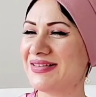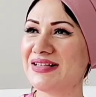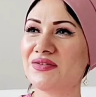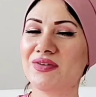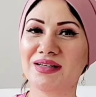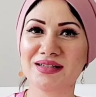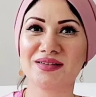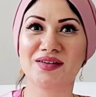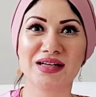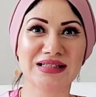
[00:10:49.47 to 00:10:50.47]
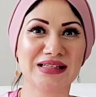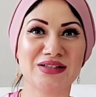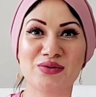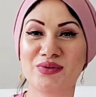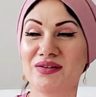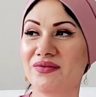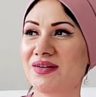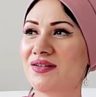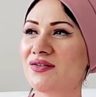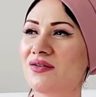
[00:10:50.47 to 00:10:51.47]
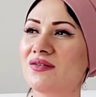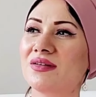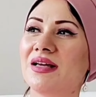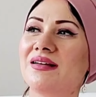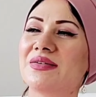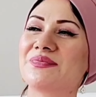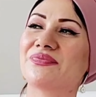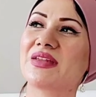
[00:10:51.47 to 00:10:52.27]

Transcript: This fragrance, you guys, is truly very strong. Like,